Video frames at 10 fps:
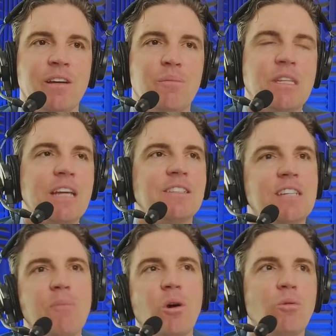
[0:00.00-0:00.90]
But then
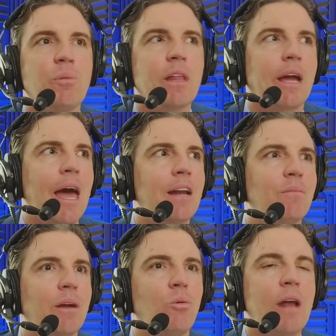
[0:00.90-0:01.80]
someone will be like, Adam,
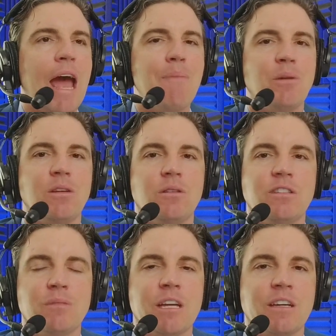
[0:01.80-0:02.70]
like, what happened to you? Just
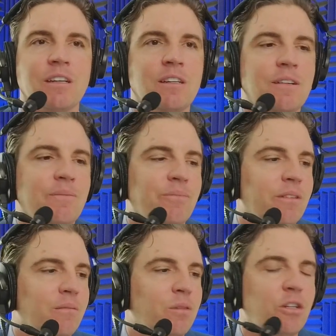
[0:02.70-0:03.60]
yeah. like,
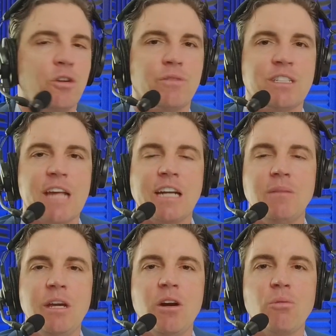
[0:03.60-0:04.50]
did your
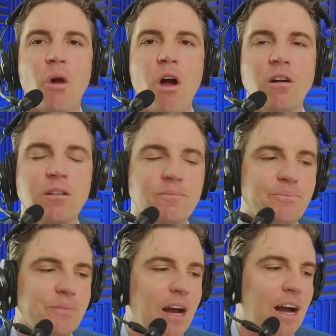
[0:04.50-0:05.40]
vasectomy go wrong? You flipped.